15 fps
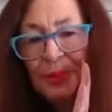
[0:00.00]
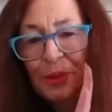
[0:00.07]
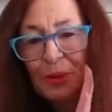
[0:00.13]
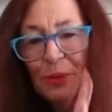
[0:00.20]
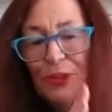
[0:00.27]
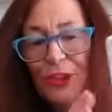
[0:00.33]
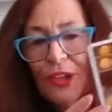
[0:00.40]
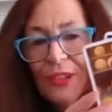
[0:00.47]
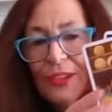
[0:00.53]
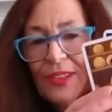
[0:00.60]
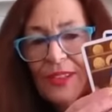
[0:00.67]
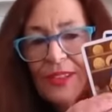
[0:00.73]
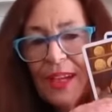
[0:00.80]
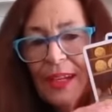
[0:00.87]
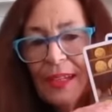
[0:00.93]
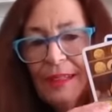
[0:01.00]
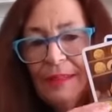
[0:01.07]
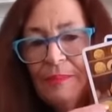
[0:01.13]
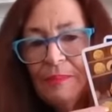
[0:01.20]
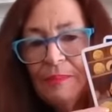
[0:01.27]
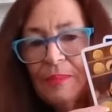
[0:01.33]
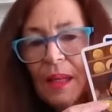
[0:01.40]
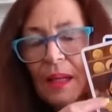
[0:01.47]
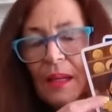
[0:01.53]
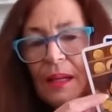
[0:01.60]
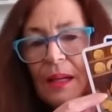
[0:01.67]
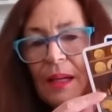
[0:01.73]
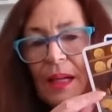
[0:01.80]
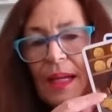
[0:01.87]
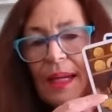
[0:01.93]
all jokes aside,
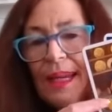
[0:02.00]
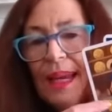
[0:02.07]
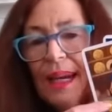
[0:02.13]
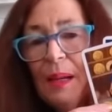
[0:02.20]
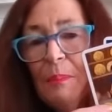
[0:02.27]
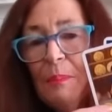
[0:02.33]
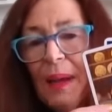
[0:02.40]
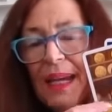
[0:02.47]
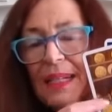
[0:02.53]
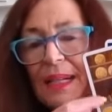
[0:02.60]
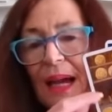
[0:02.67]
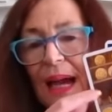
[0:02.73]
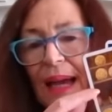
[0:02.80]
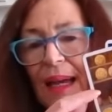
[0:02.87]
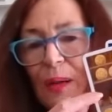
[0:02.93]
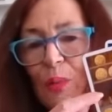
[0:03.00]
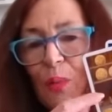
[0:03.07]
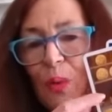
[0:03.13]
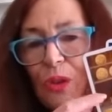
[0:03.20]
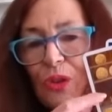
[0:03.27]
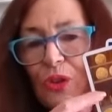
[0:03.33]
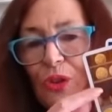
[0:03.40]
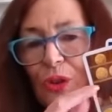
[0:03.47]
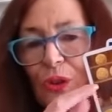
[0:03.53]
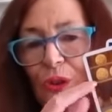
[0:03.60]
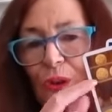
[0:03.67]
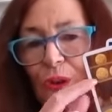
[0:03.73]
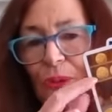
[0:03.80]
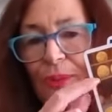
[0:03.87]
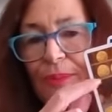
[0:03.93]
getting better at what you
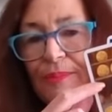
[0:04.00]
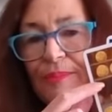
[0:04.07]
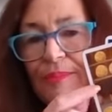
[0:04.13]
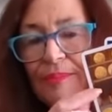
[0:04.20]
do.